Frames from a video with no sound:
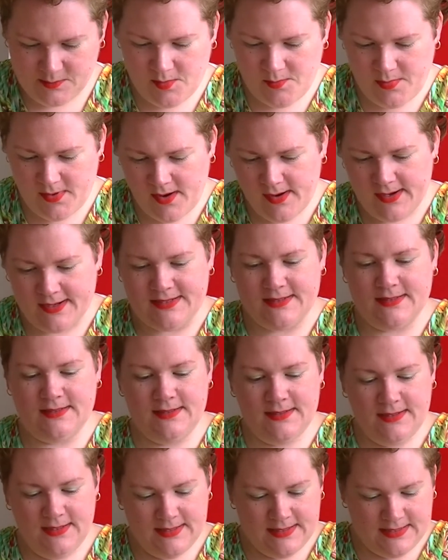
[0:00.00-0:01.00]
apart.
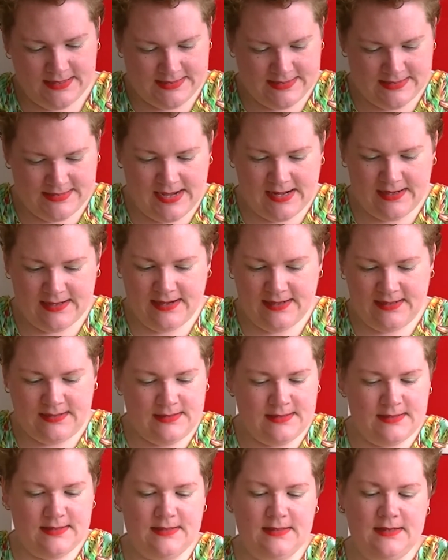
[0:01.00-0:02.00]
Isn't that
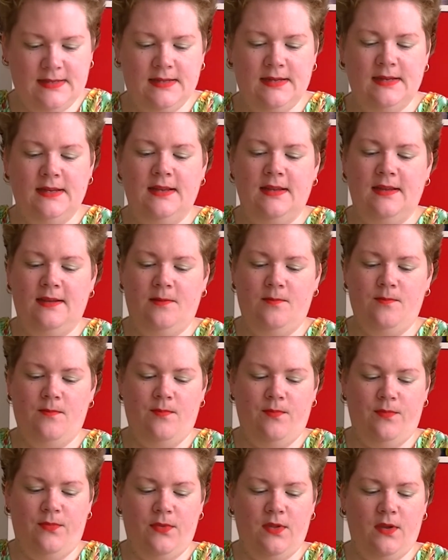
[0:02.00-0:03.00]
nice?
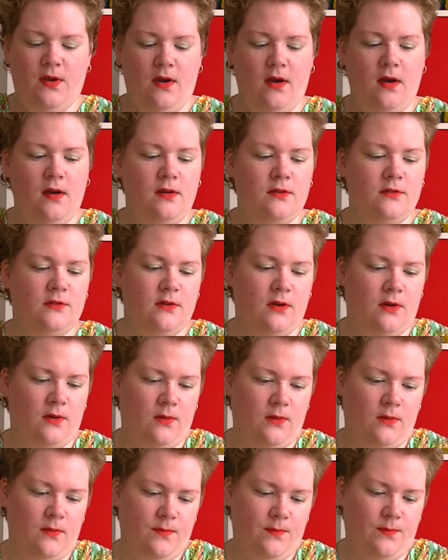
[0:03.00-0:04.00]

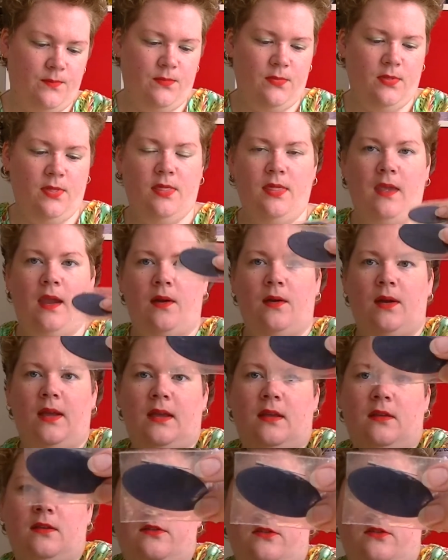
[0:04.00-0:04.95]
Also, there is